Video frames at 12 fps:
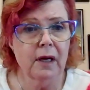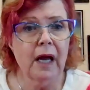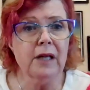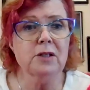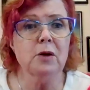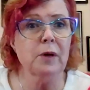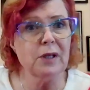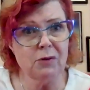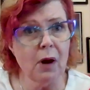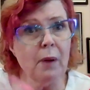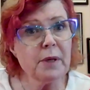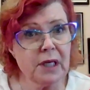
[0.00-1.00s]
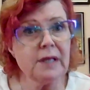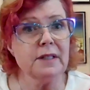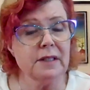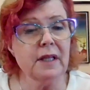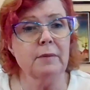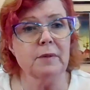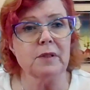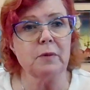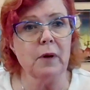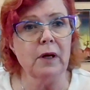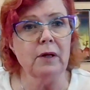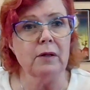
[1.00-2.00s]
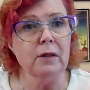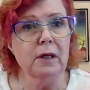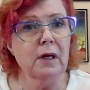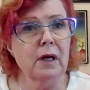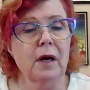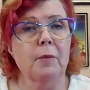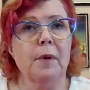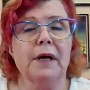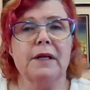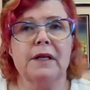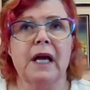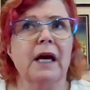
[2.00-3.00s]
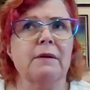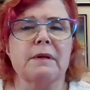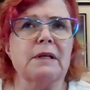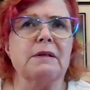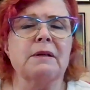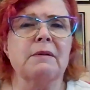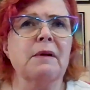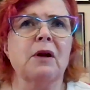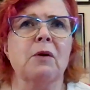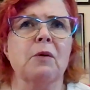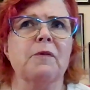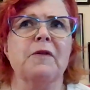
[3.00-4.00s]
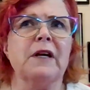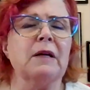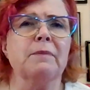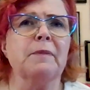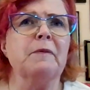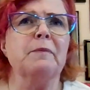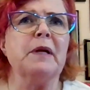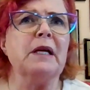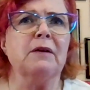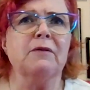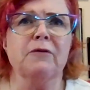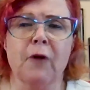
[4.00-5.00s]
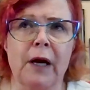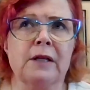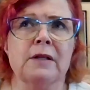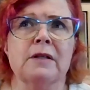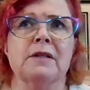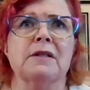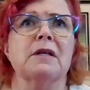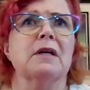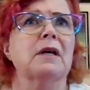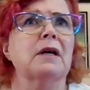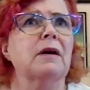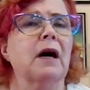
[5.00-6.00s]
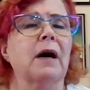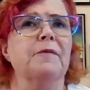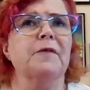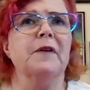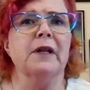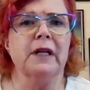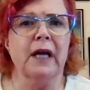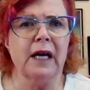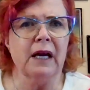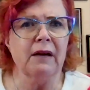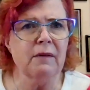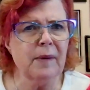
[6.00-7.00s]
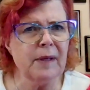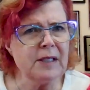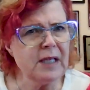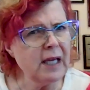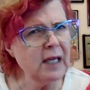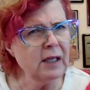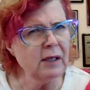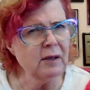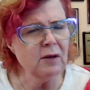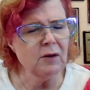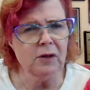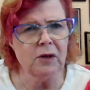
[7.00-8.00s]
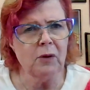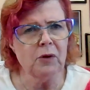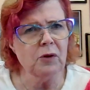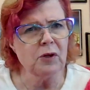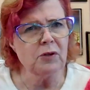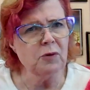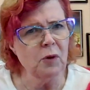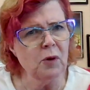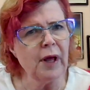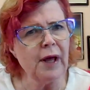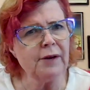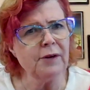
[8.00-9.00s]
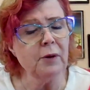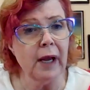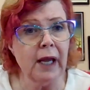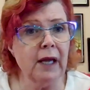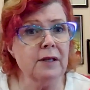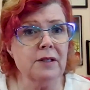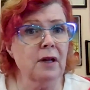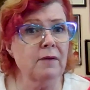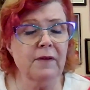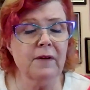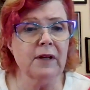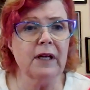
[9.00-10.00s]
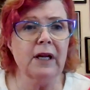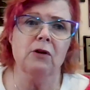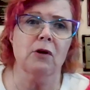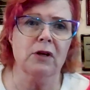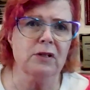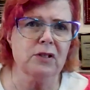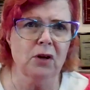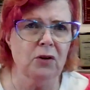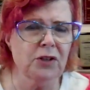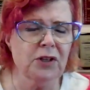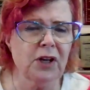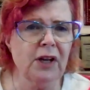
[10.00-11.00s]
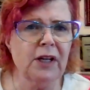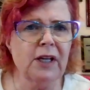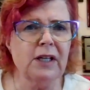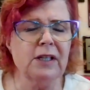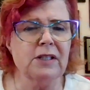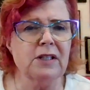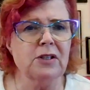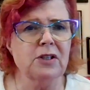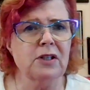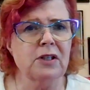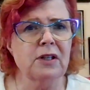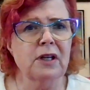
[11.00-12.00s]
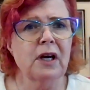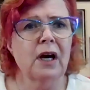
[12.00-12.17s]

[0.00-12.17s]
And so it traumatizes them as well. But yeah, being frightened, feeling like everybody's taking, your control out of your hands, not feeling like you're consulted on any decision,